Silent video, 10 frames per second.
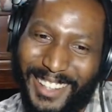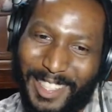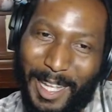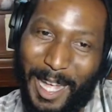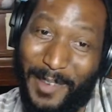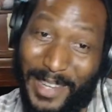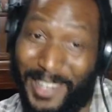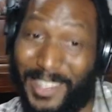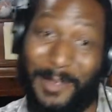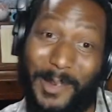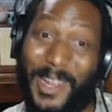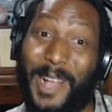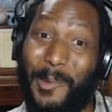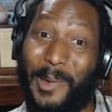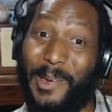I mean, don't get me
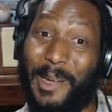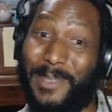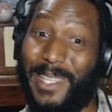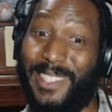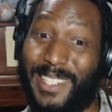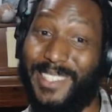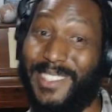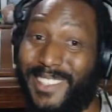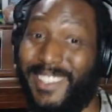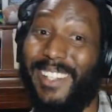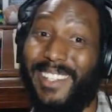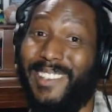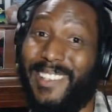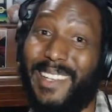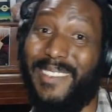wrong, we're upset too.
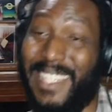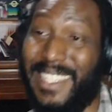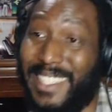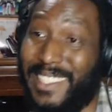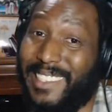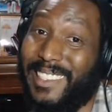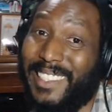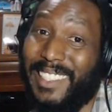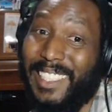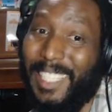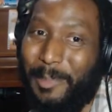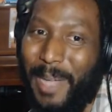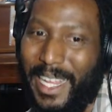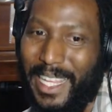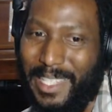But
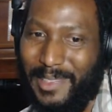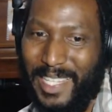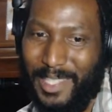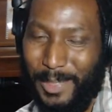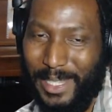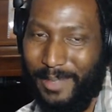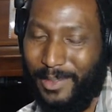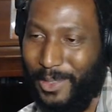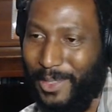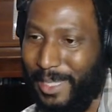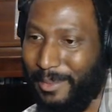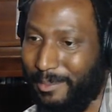I guess because we lived through it.